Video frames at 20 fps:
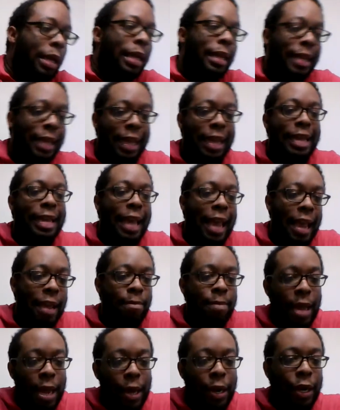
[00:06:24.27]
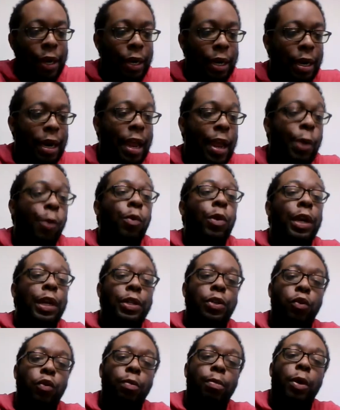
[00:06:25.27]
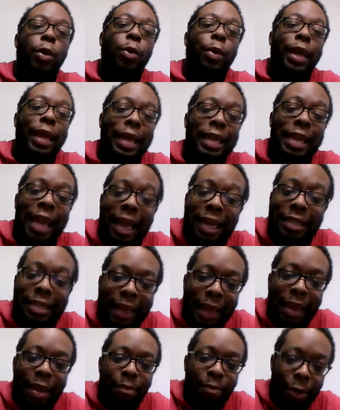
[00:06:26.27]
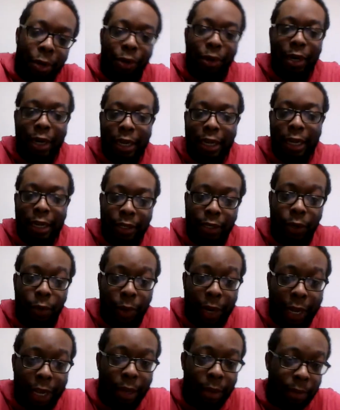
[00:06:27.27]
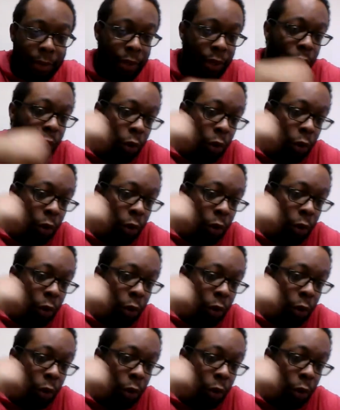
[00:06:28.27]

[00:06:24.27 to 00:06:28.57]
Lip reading: Then came down here and won the Super Bowl in that same building against the Rams,